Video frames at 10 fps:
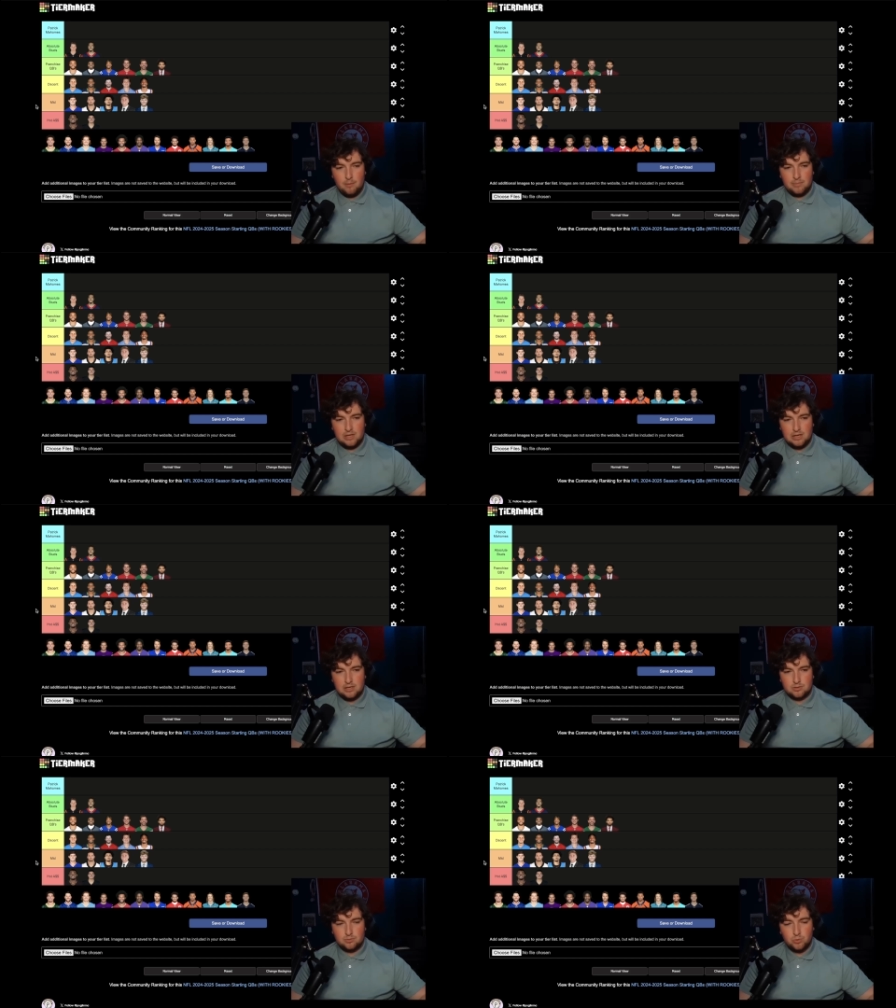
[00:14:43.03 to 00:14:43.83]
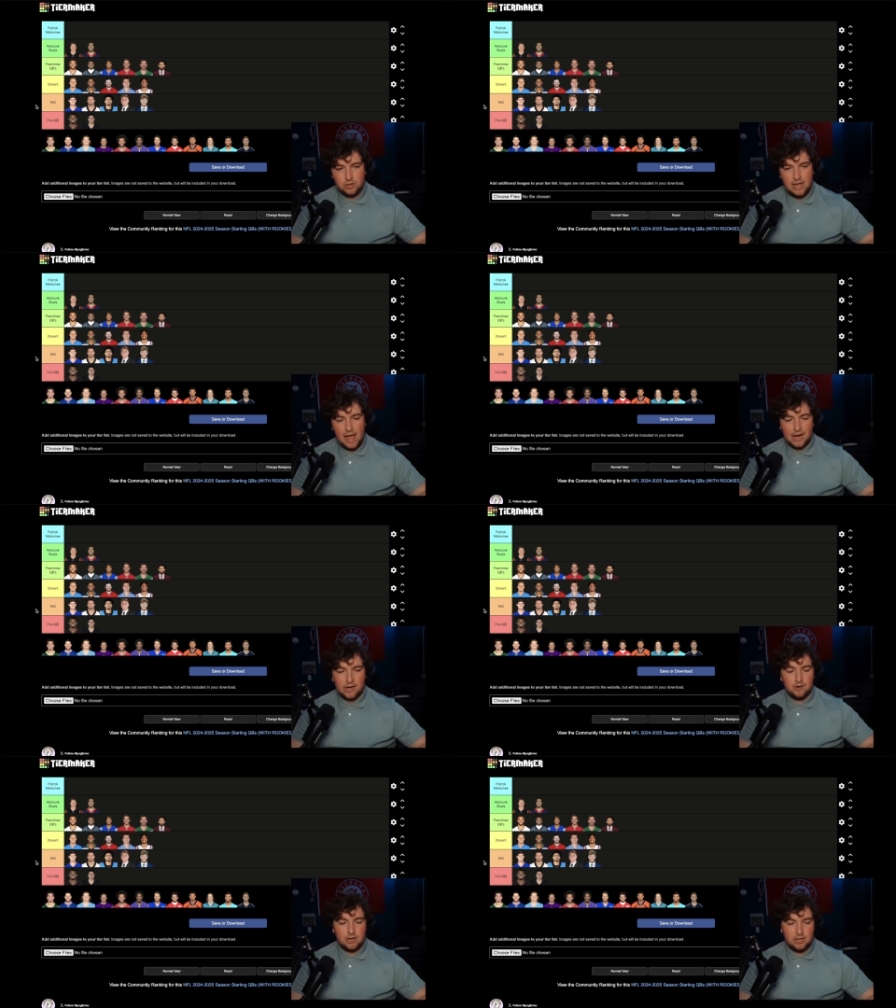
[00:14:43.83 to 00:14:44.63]
He's really
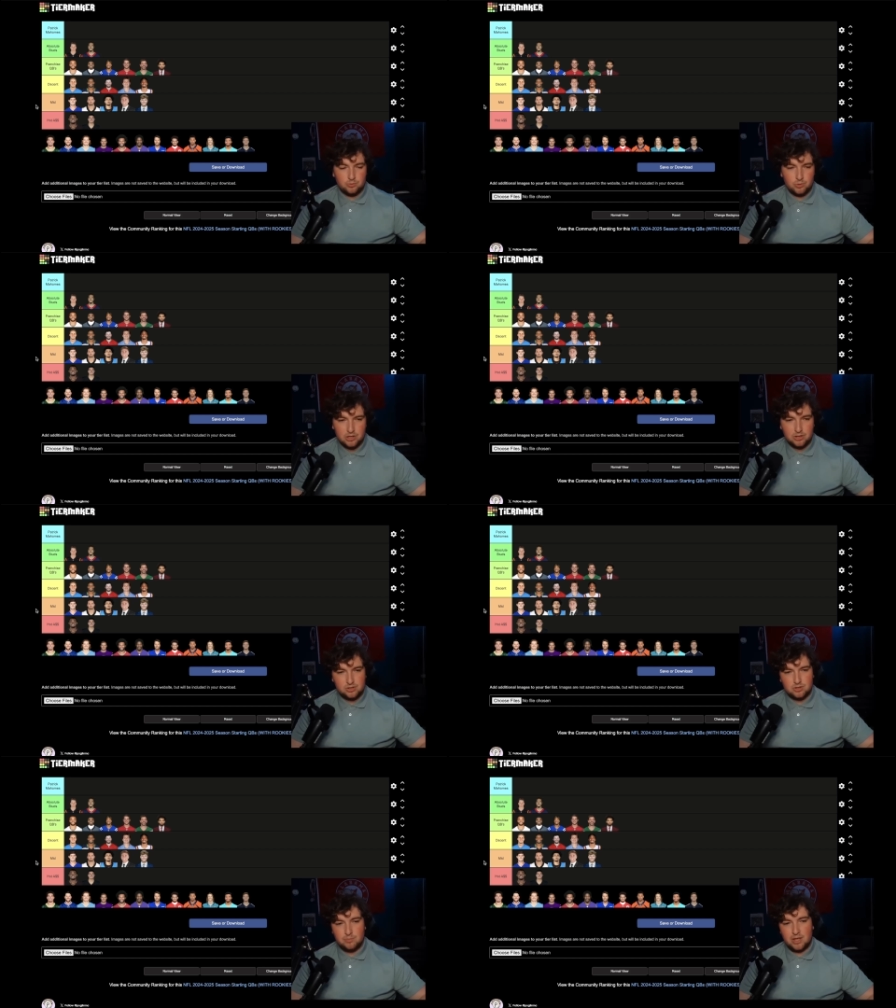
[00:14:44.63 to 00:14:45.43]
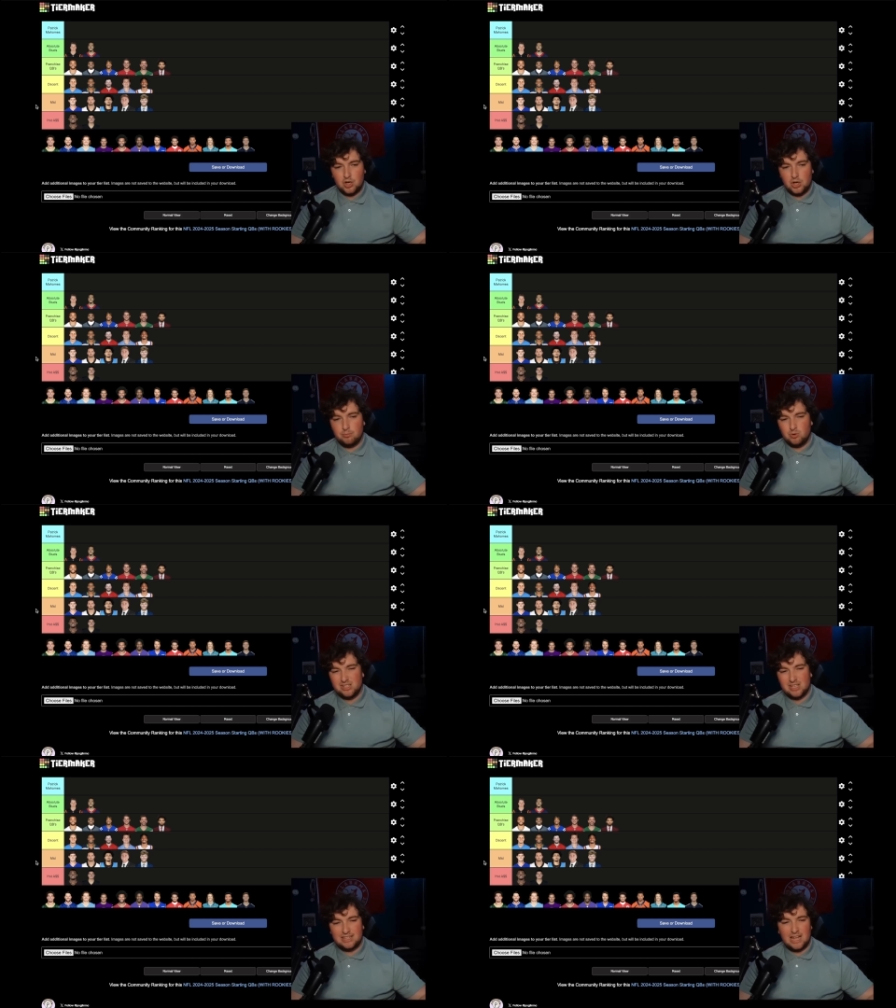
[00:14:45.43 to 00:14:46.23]
accurate. He's a really good decision maker. He brings,
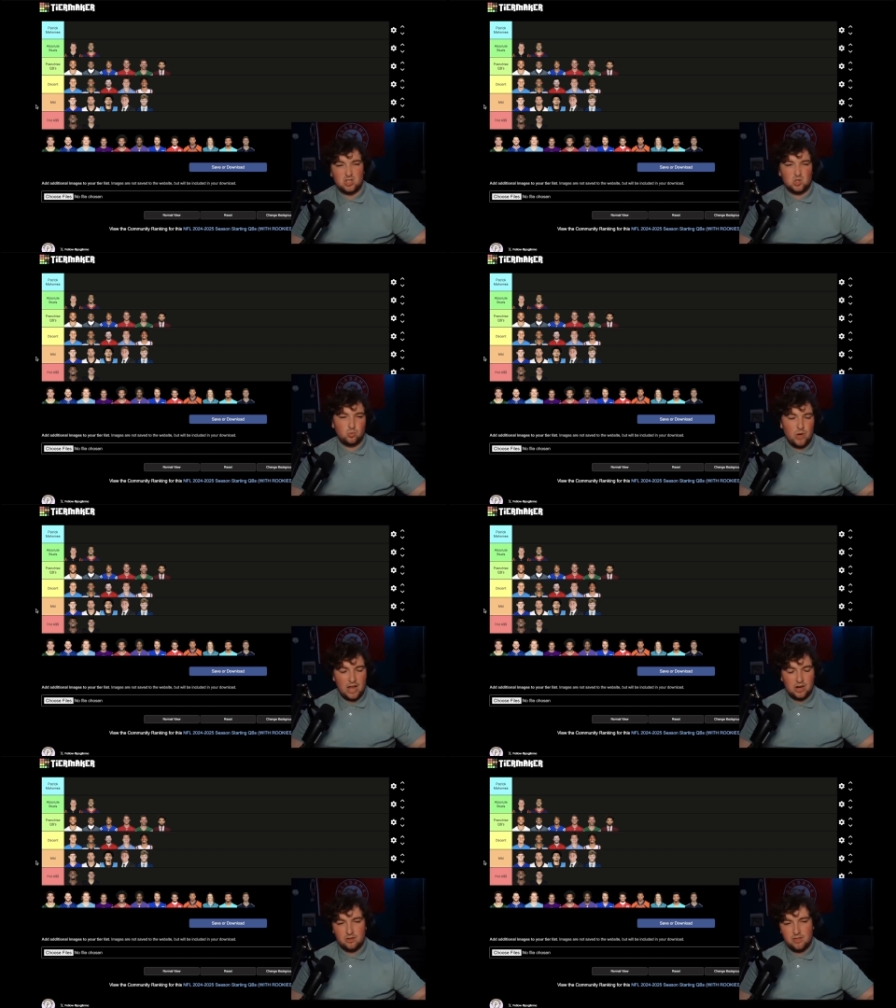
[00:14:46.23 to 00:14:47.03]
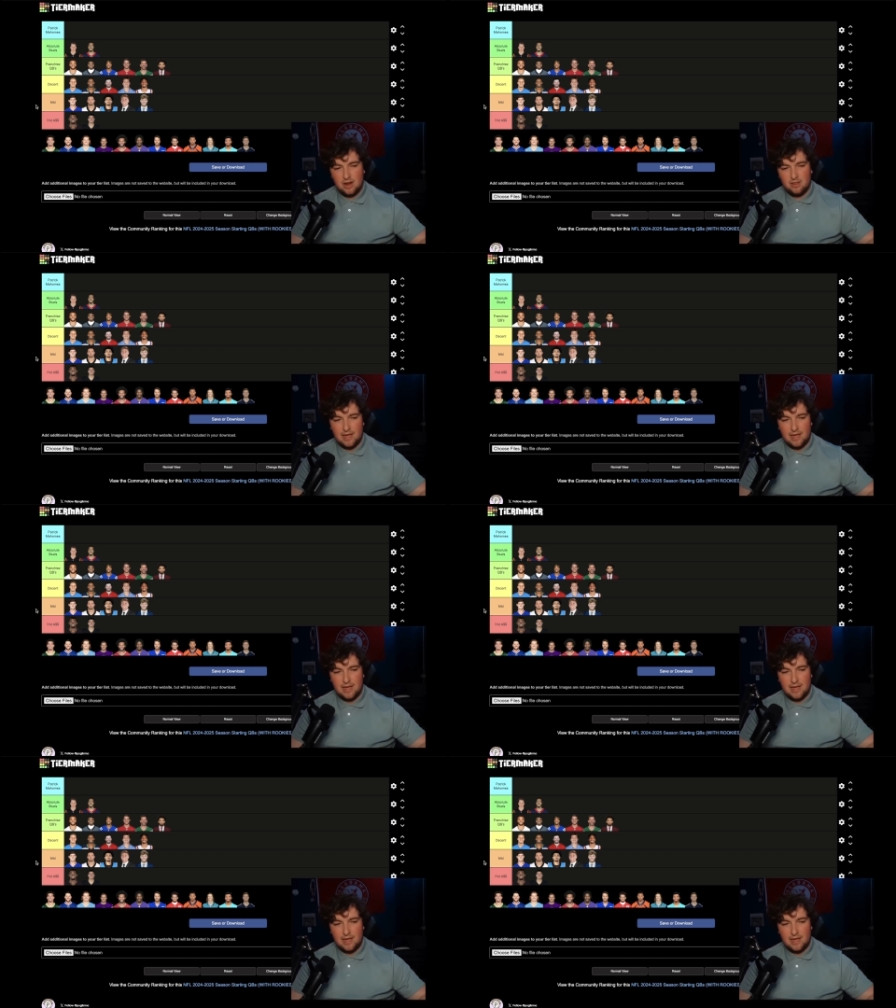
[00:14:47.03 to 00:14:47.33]
like, that swagger, that